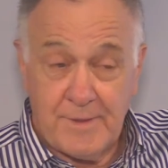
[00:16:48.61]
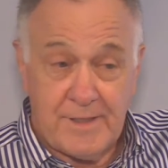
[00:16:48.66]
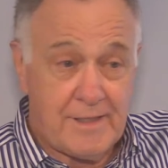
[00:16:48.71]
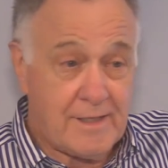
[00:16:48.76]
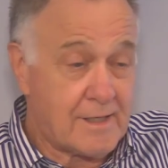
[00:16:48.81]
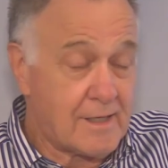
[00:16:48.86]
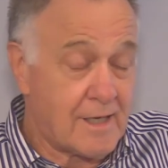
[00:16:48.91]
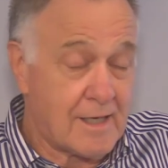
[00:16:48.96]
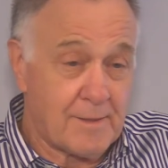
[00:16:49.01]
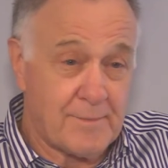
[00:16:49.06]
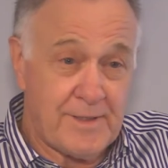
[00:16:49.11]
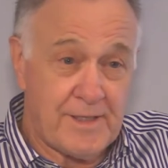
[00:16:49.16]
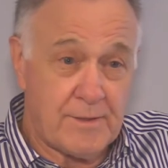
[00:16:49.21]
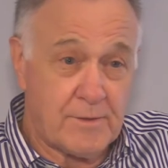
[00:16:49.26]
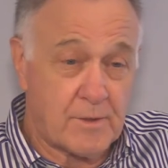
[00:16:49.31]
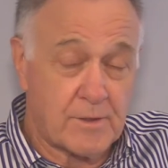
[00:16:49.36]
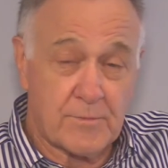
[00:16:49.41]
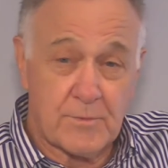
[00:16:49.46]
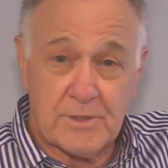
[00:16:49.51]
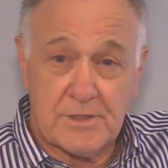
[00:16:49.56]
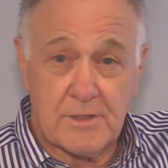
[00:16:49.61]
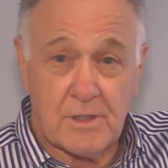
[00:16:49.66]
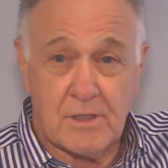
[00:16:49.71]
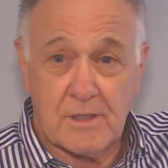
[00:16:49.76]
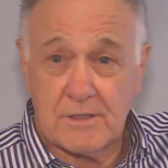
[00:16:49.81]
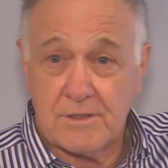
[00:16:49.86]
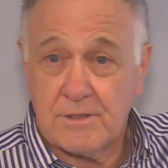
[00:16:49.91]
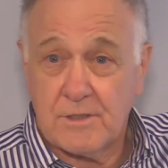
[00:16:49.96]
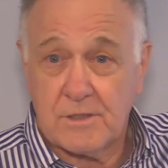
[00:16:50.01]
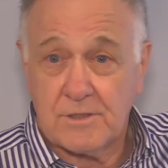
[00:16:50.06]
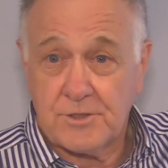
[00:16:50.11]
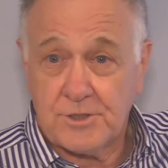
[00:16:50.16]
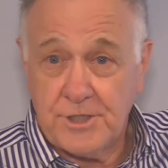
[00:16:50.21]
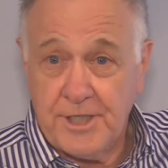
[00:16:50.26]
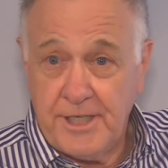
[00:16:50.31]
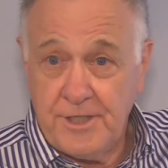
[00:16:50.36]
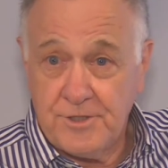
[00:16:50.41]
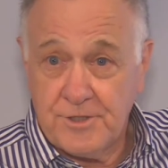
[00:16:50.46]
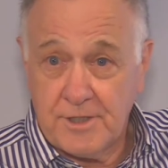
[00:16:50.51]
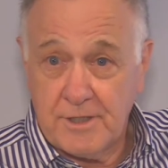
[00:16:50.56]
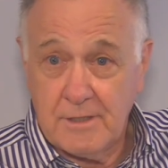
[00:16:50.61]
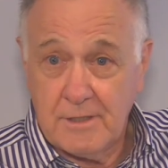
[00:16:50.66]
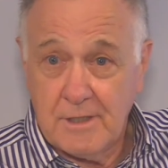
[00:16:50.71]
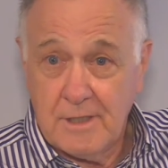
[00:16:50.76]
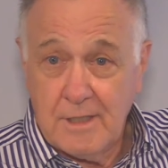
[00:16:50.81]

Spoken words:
The economy in Northwest Arkansas is changing.